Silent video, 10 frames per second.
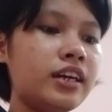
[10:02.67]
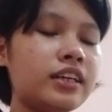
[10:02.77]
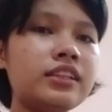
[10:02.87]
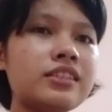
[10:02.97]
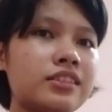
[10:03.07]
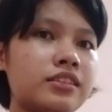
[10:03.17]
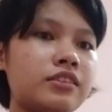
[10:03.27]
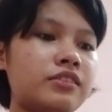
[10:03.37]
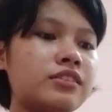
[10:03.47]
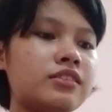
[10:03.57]
It is
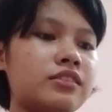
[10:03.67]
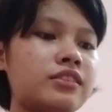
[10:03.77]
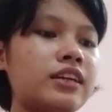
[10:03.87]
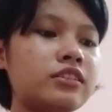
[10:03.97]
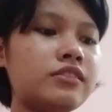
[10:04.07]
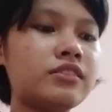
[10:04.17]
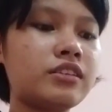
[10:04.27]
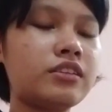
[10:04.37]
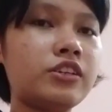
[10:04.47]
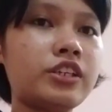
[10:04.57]
not
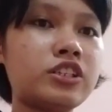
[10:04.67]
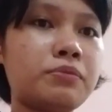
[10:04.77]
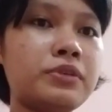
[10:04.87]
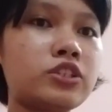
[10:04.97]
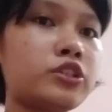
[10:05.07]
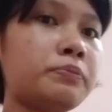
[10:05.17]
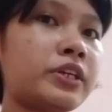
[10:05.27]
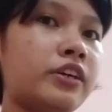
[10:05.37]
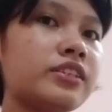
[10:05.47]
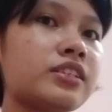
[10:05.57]
considered as a mixture
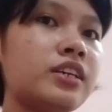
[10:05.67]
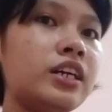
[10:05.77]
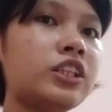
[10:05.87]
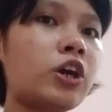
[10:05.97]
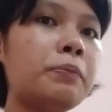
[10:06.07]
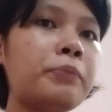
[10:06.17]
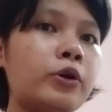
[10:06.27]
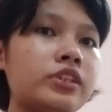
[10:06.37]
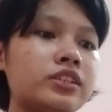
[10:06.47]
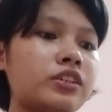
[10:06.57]
because the
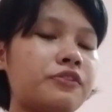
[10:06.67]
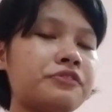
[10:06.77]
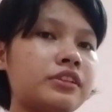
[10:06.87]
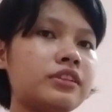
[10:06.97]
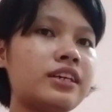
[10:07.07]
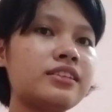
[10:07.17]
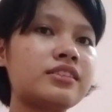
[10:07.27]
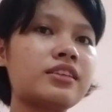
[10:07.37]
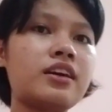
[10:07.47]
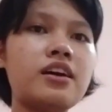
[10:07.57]
components of
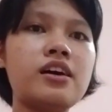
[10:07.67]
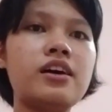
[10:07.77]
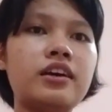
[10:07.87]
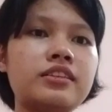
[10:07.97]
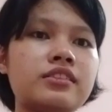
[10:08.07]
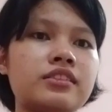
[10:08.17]
this is